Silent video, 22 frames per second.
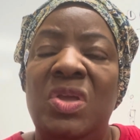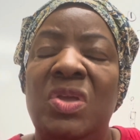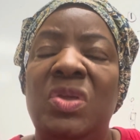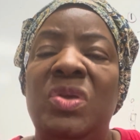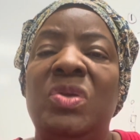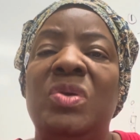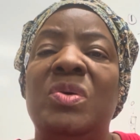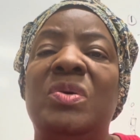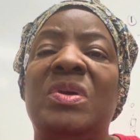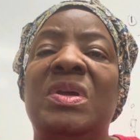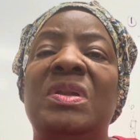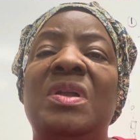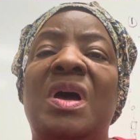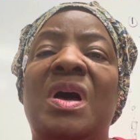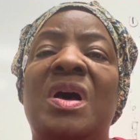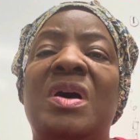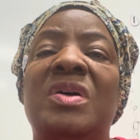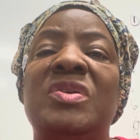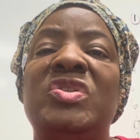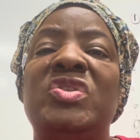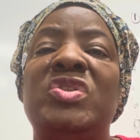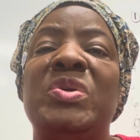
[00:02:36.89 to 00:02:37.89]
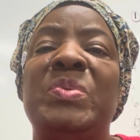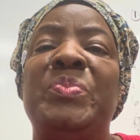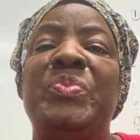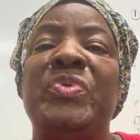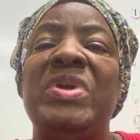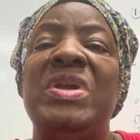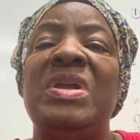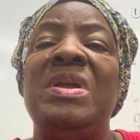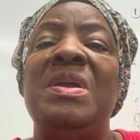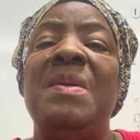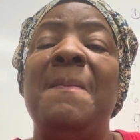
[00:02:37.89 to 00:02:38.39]
You can also
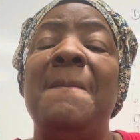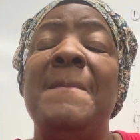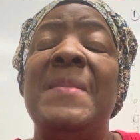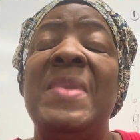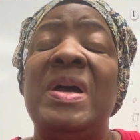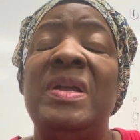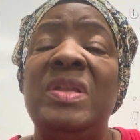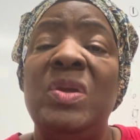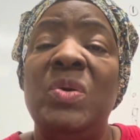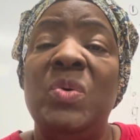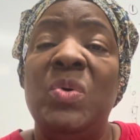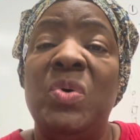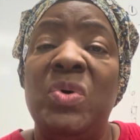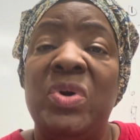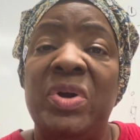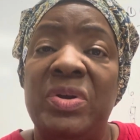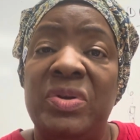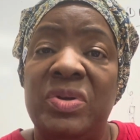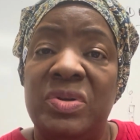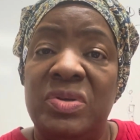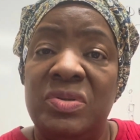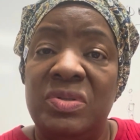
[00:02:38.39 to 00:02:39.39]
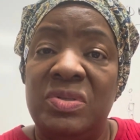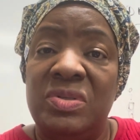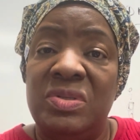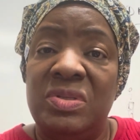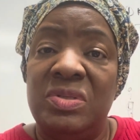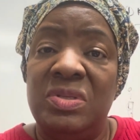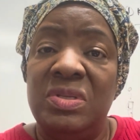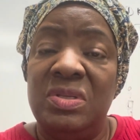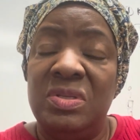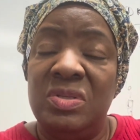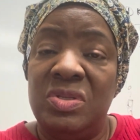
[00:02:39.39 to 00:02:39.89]
bring money orders
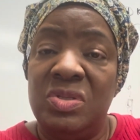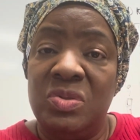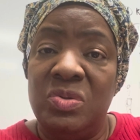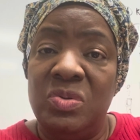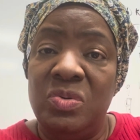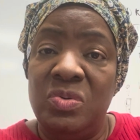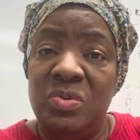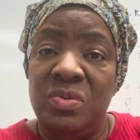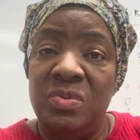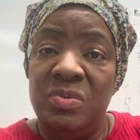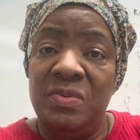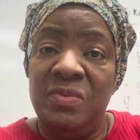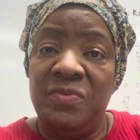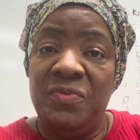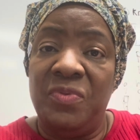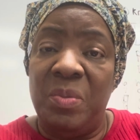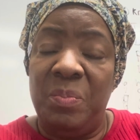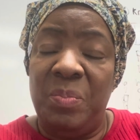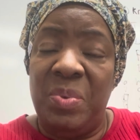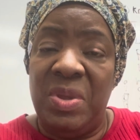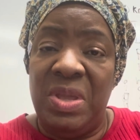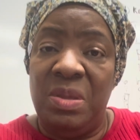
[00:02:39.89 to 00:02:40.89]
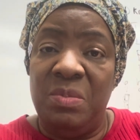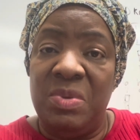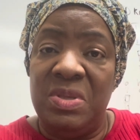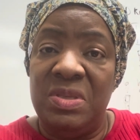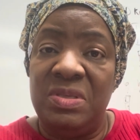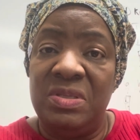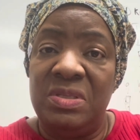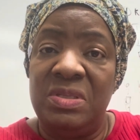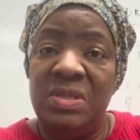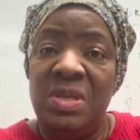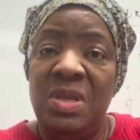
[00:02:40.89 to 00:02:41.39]
to the school for
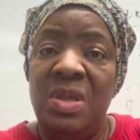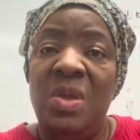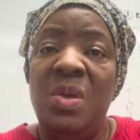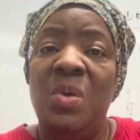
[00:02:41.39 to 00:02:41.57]
payments.